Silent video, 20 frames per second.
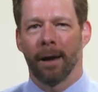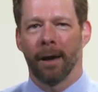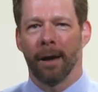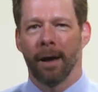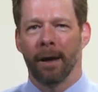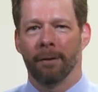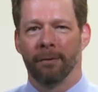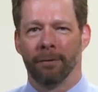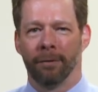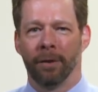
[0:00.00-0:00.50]

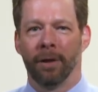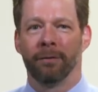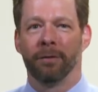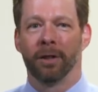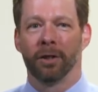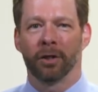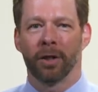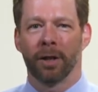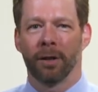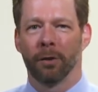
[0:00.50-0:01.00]
I've lived
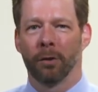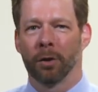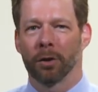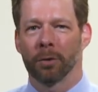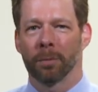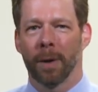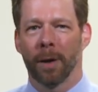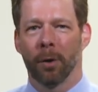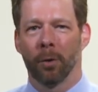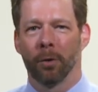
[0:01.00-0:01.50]
in St.
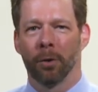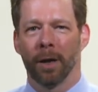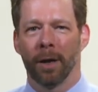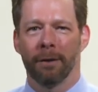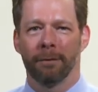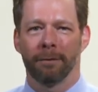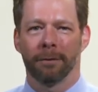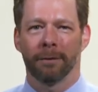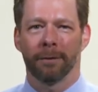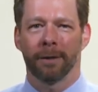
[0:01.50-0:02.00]
Louis my whole
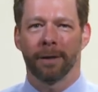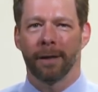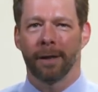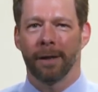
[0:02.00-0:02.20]
life